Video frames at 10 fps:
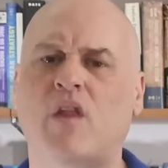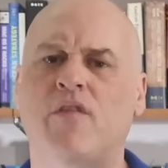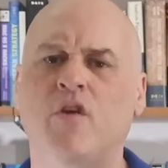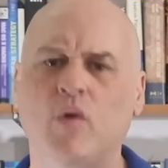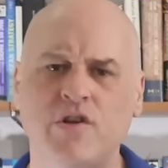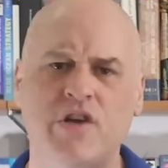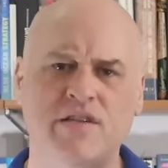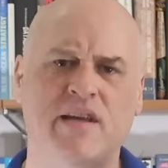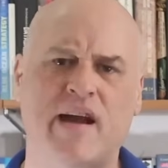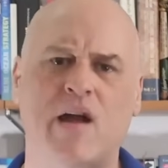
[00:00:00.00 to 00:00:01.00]
If you want to
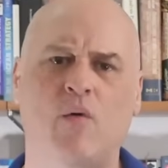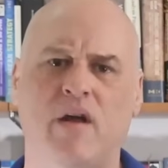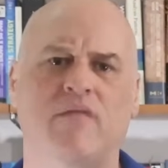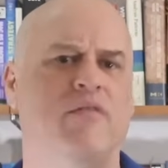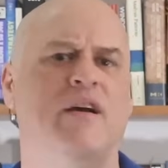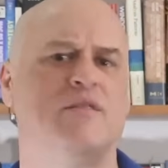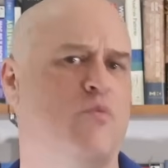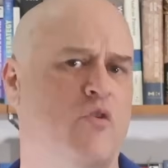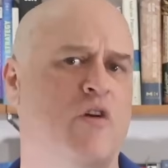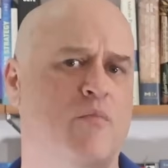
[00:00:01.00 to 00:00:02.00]
chase the IA wave as a
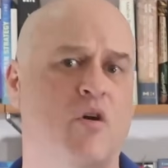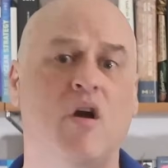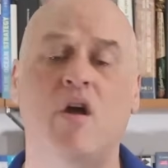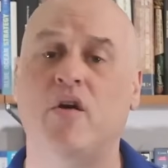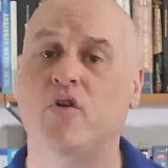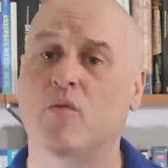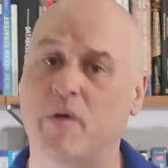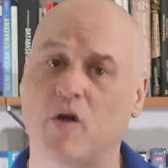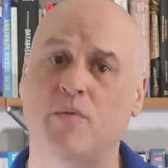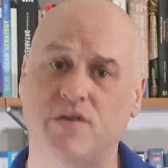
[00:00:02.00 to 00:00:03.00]
programmer, you're
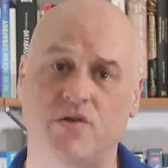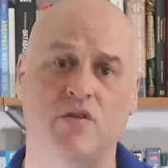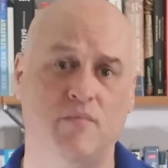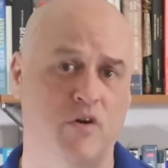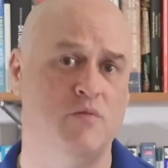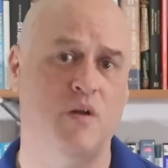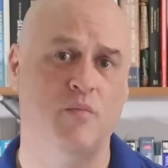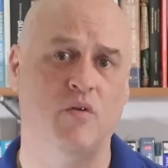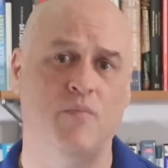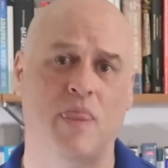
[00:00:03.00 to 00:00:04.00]
better positioned than most
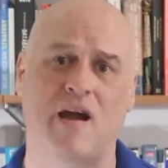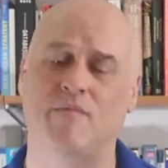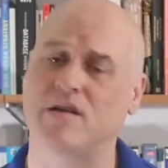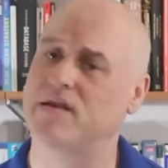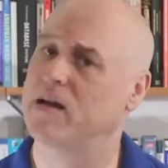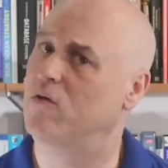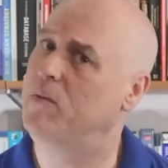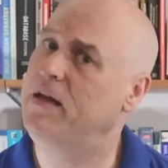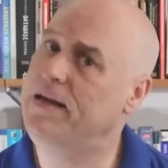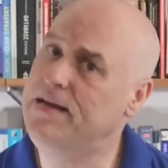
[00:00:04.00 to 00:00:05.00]
people. I'm not saying it will
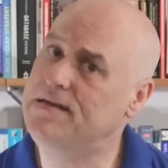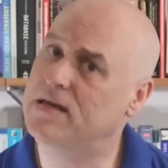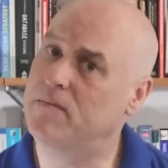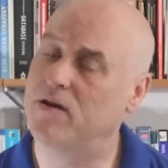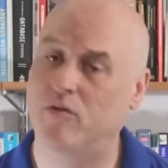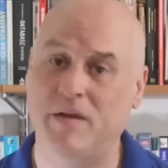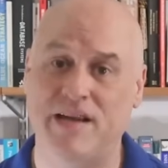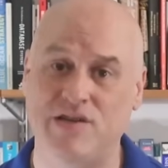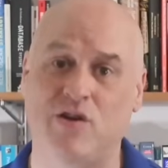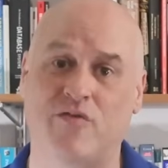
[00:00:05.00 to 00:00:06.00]
be easy, but it will be
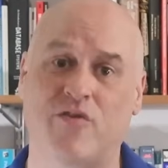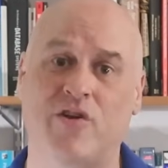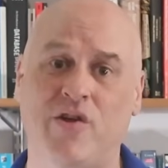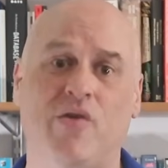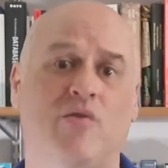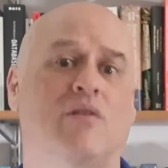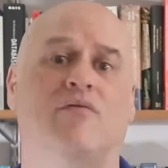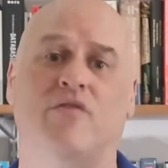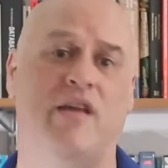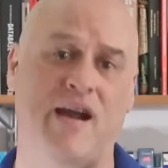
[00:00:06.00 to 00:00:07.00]
easier for you than
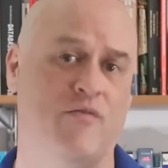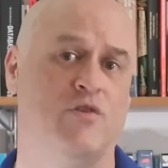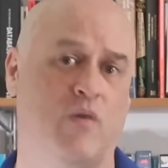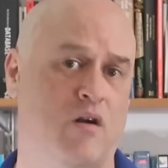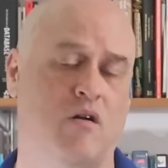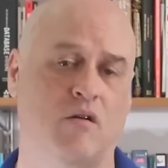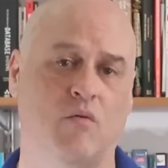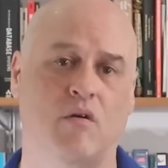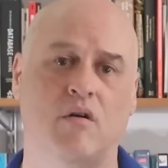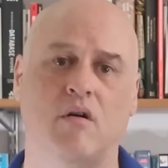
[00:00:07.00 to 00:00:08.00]
for the average white-collar
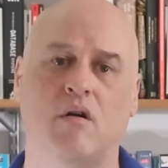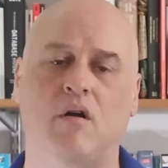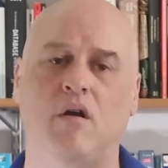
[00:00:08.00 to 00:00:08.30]
worker.